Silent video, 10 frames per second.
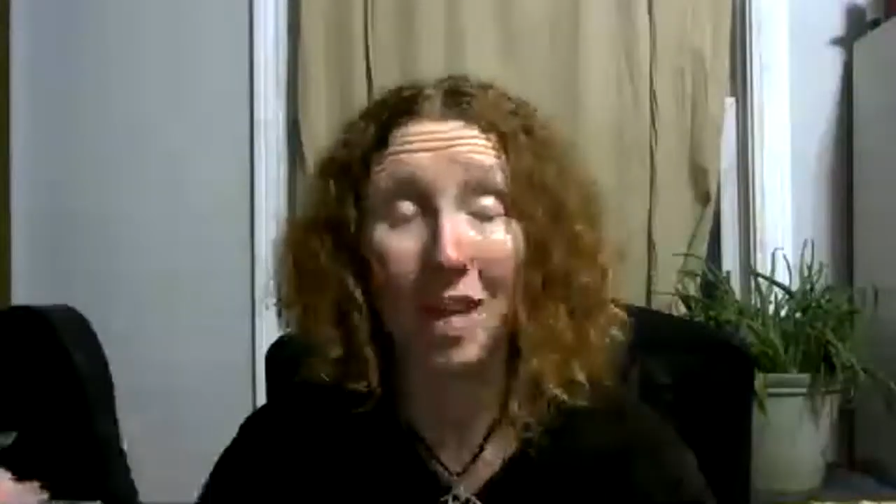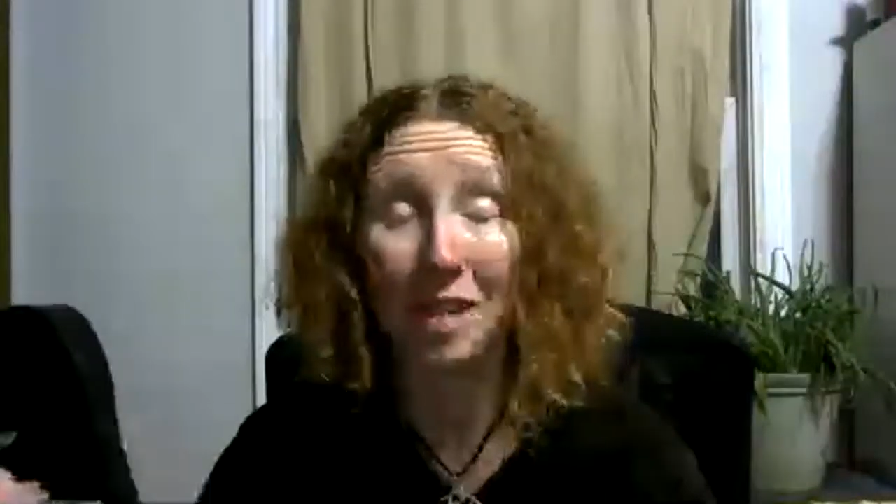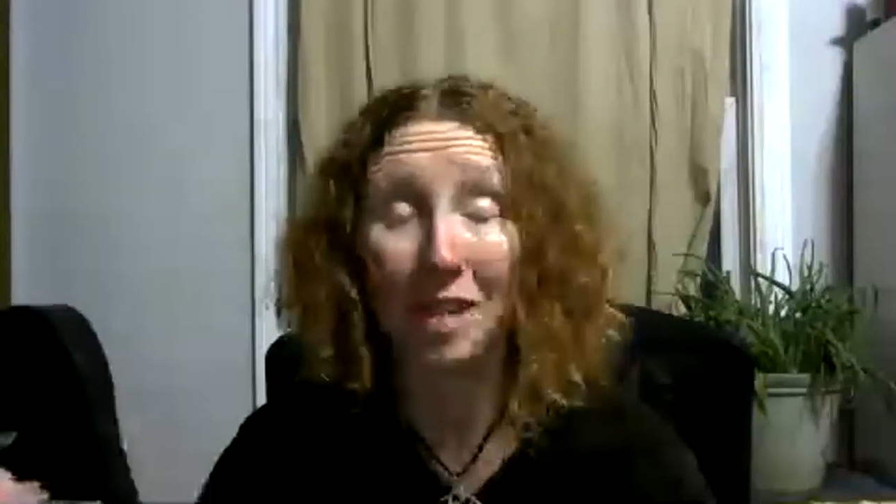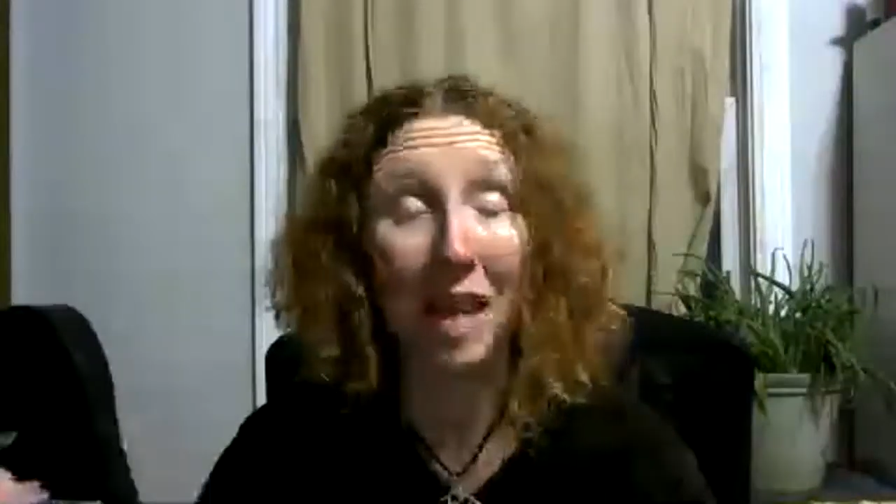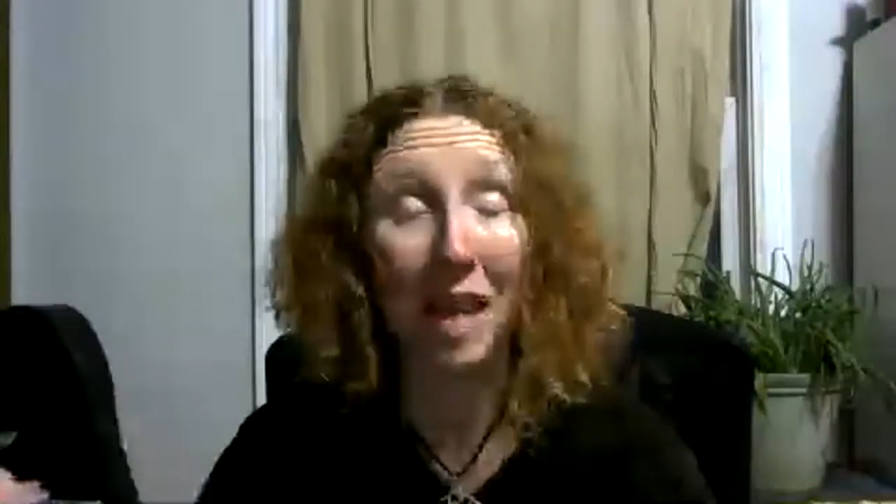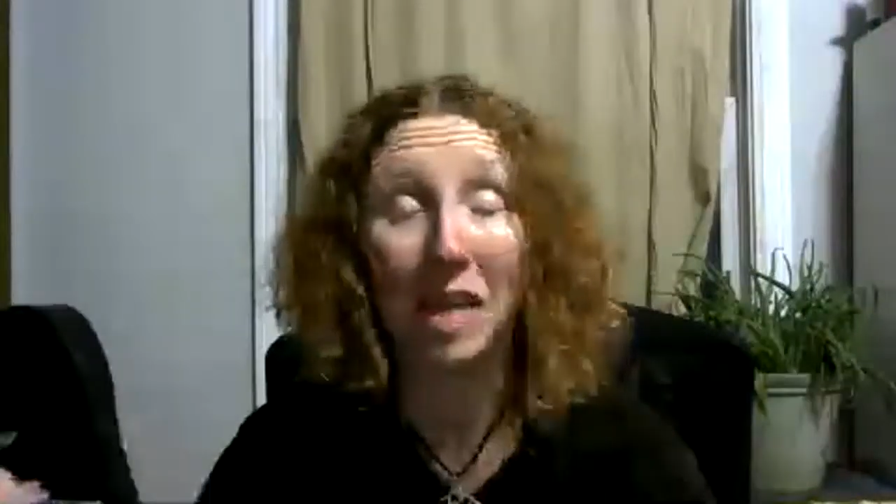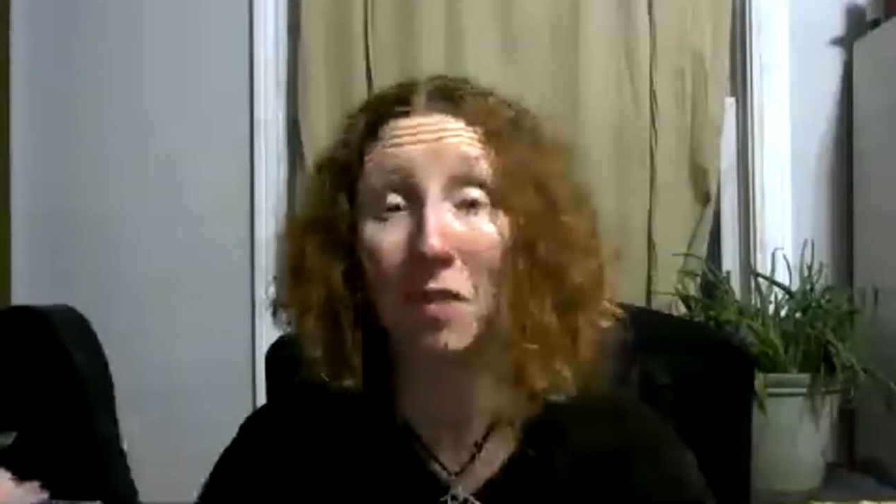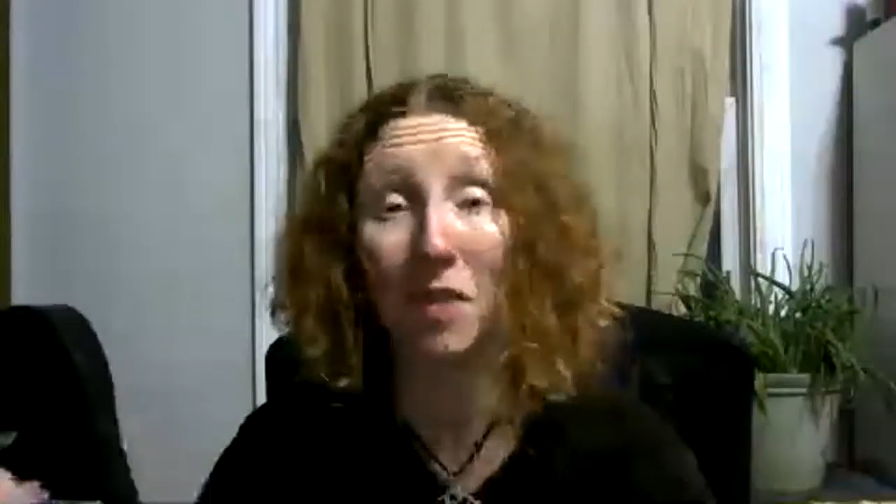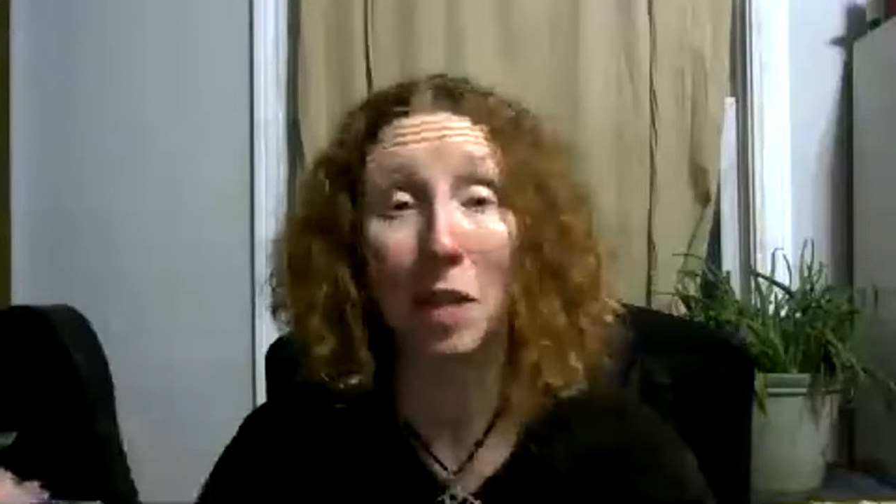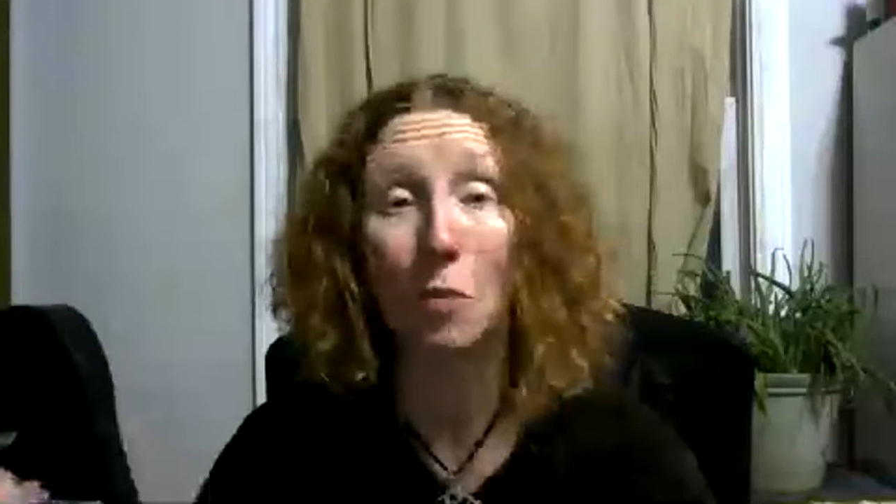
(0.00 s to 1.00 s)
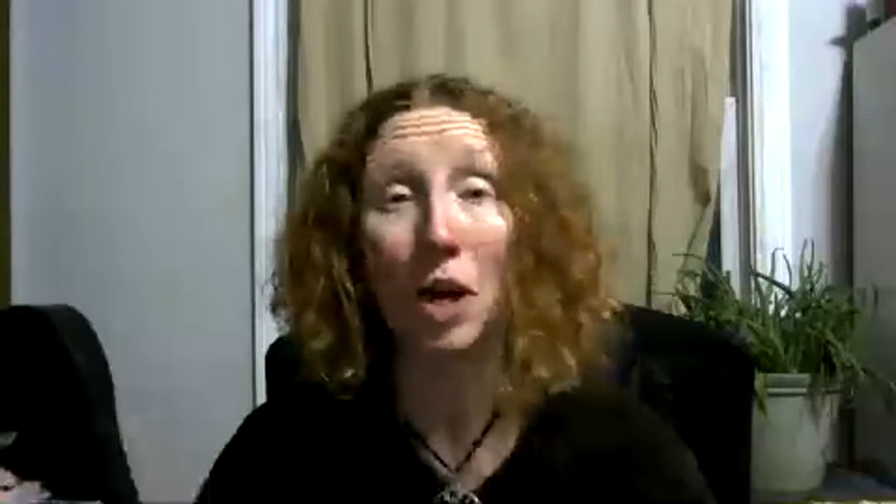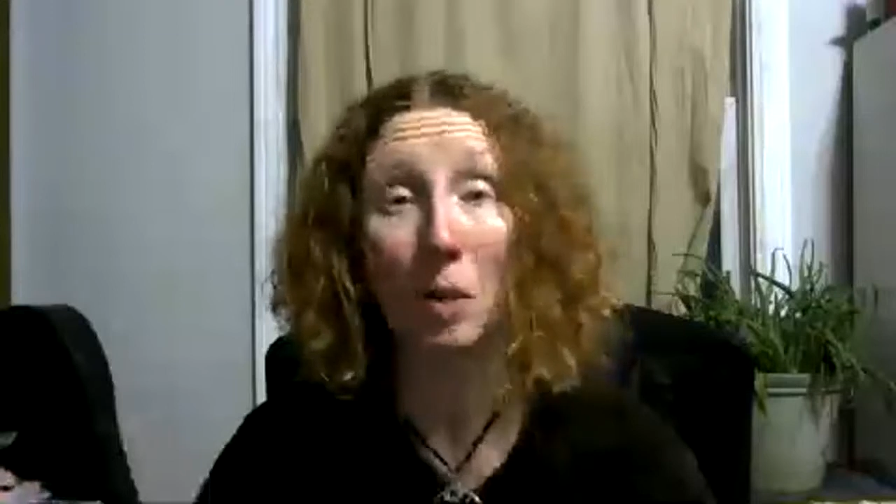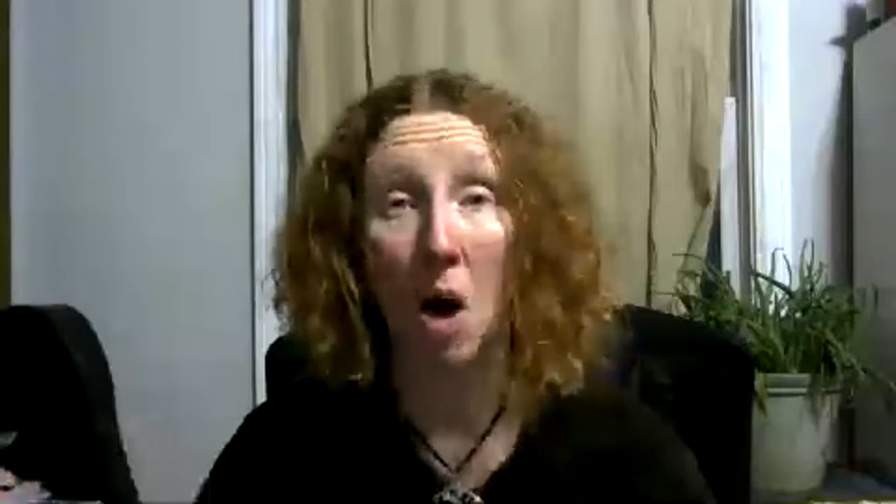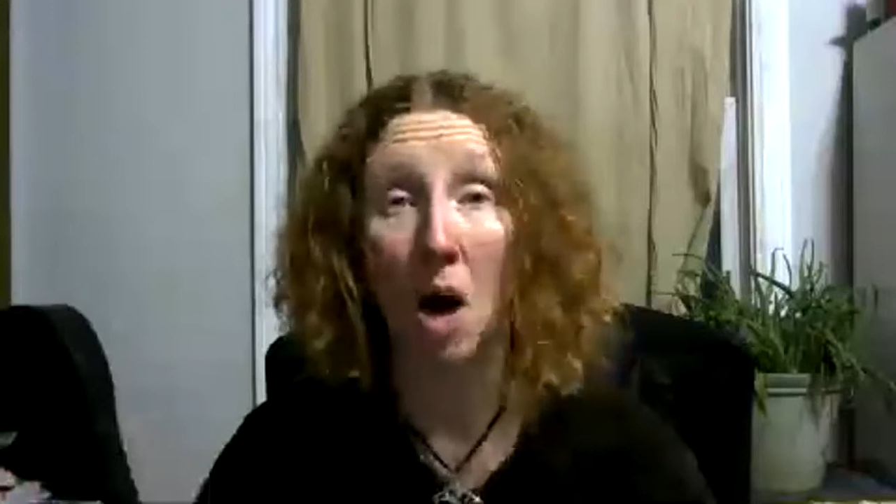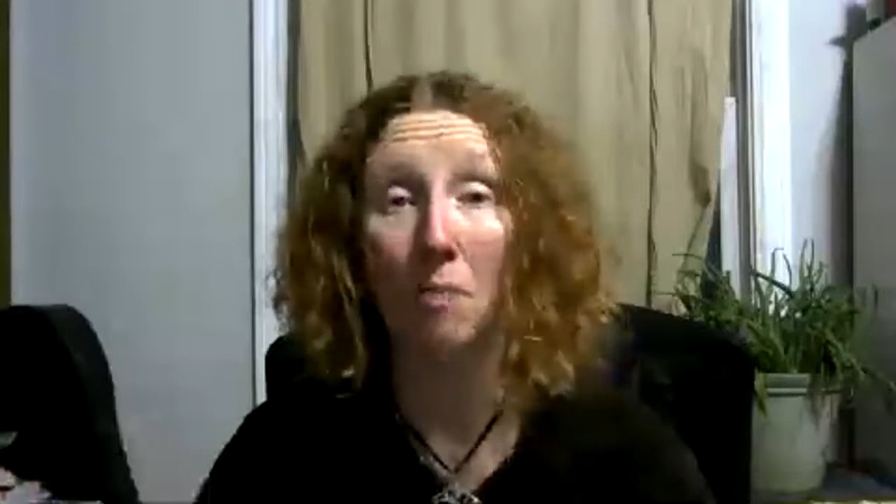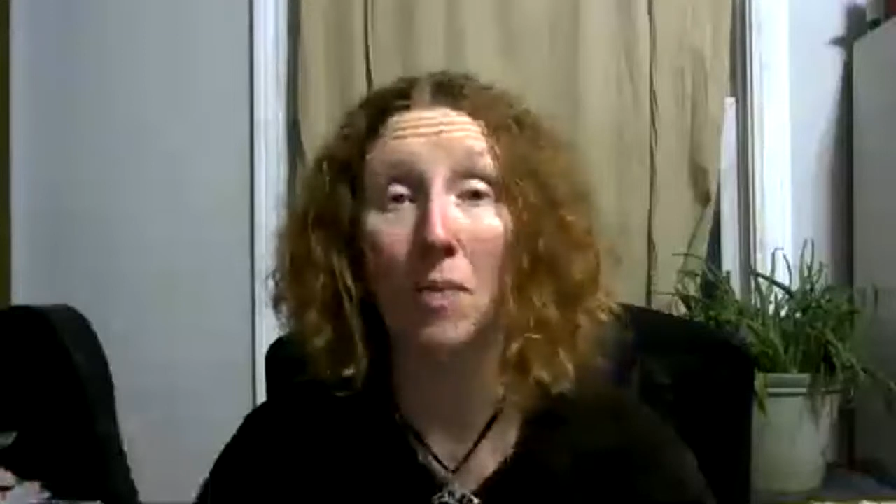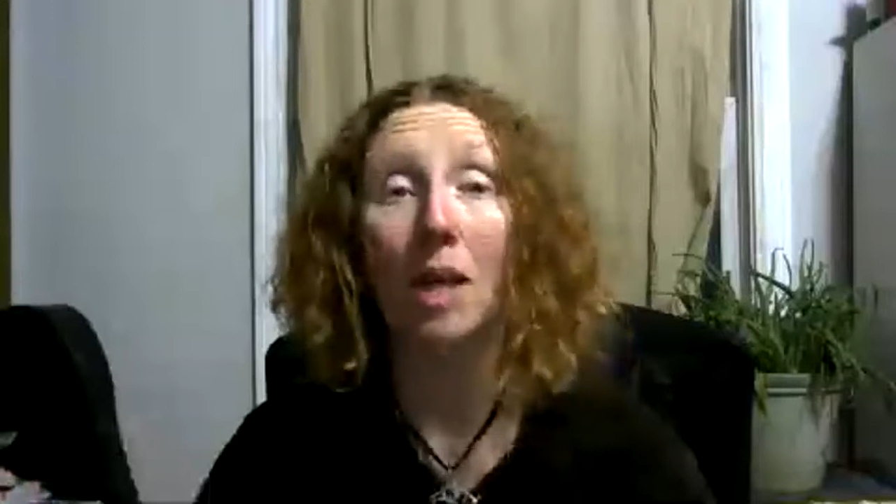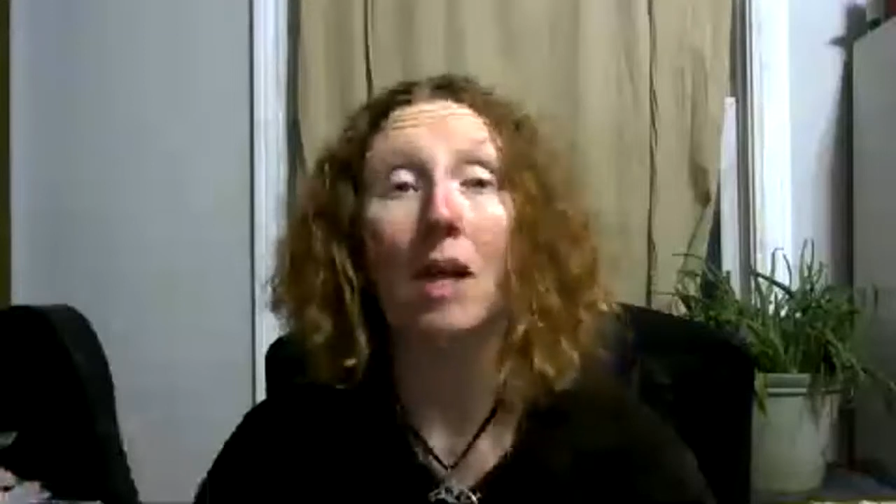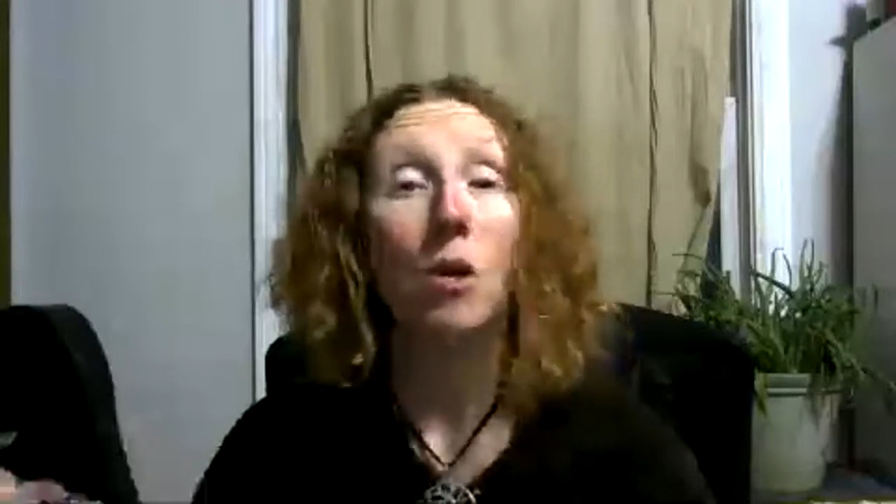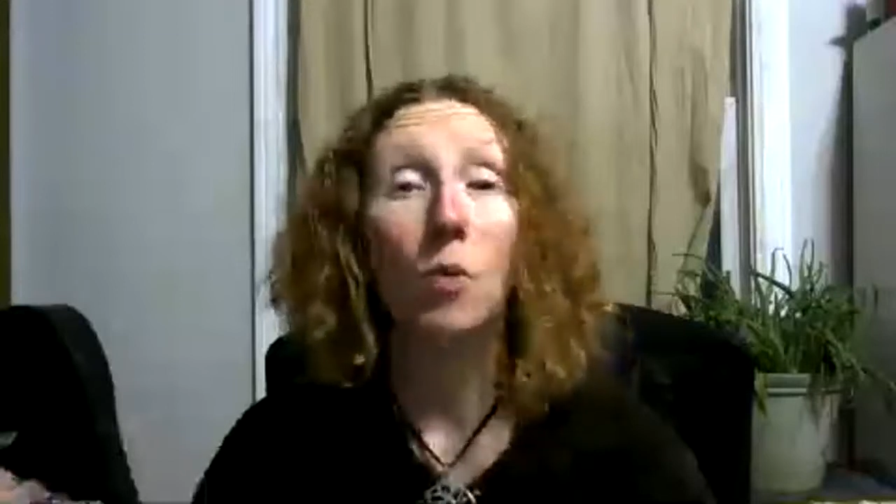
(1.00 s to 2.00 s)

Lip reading: anxiety of laboring mom,